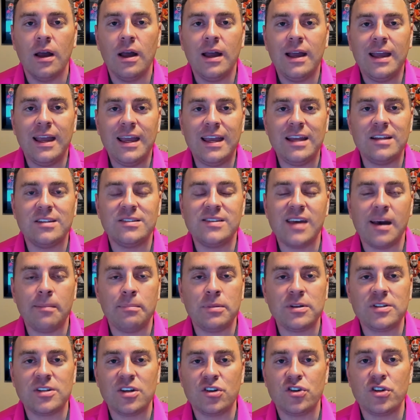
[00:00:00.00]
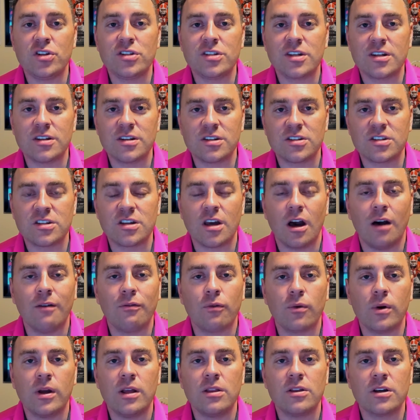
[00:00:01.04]
in depositions and
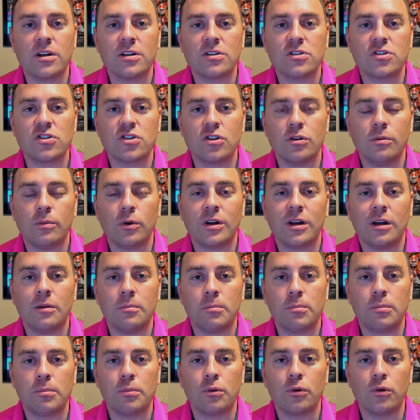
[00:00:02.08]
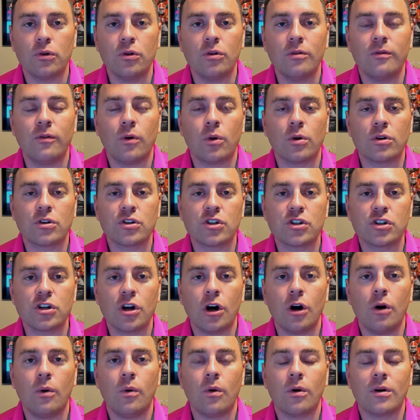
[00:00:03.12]
discovery, the consumer can prove or
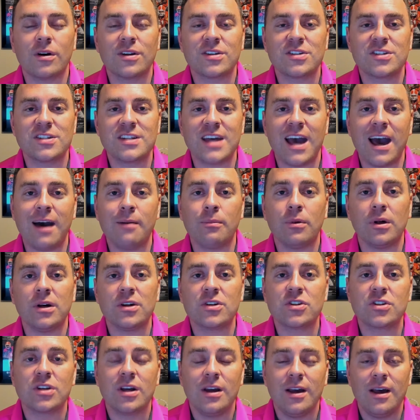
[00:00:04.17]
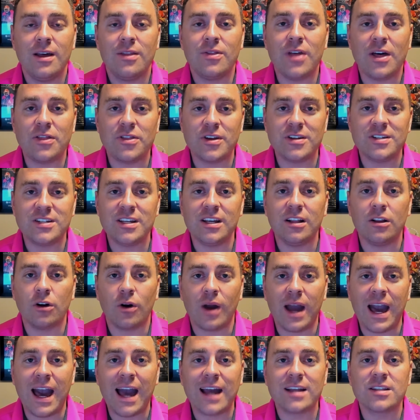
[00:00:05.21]
show or establish that the dealer
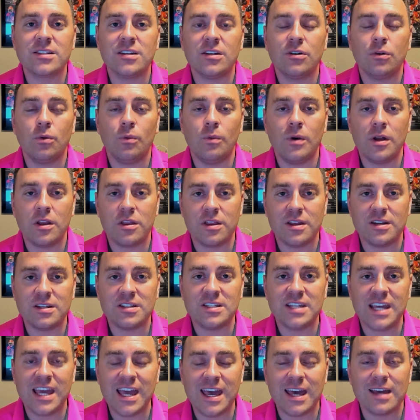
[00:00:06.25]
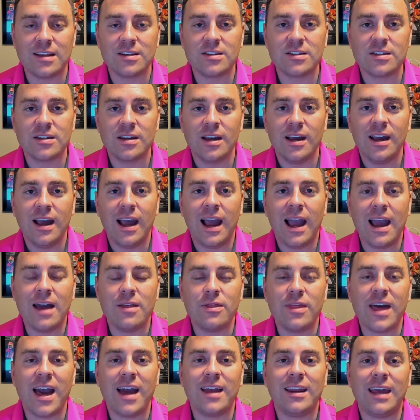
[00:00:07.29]
acted with intent, and
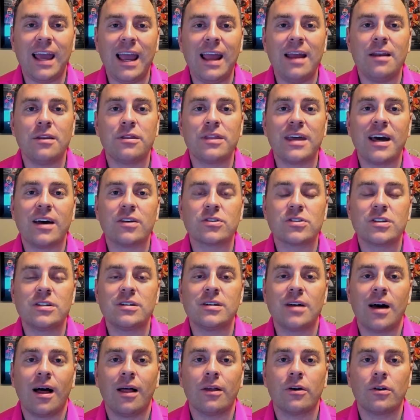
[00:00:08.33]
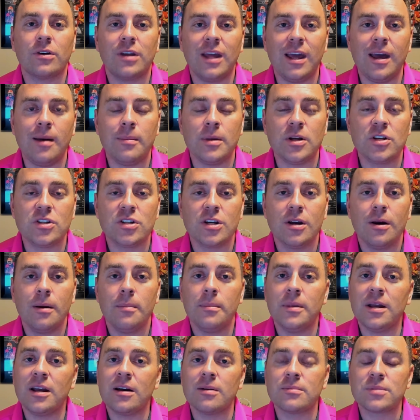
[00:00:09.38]
that $8,000 damage
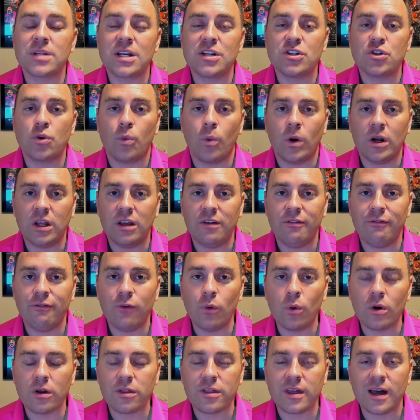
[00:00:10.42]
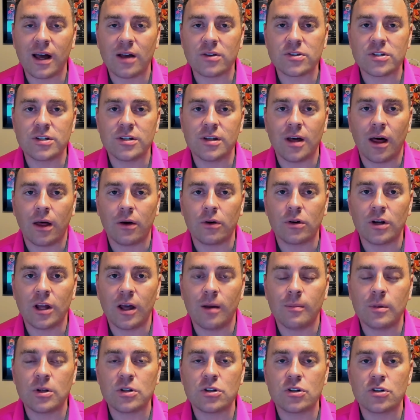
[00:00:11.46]
becomes a $24,000
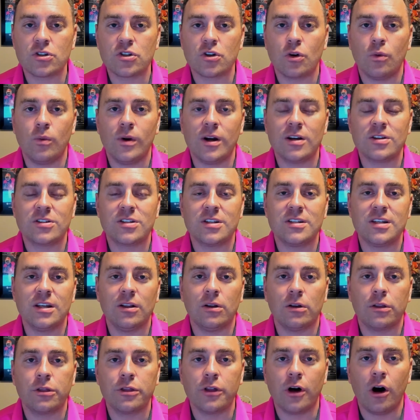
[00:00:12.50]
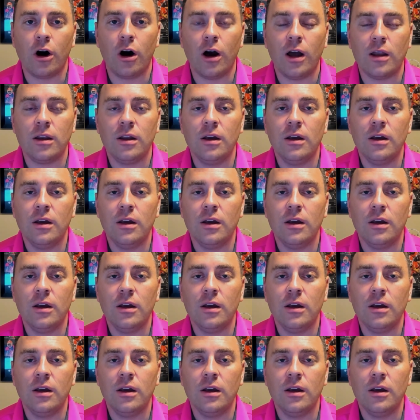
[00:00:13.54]
damage. So whereas the dealer thought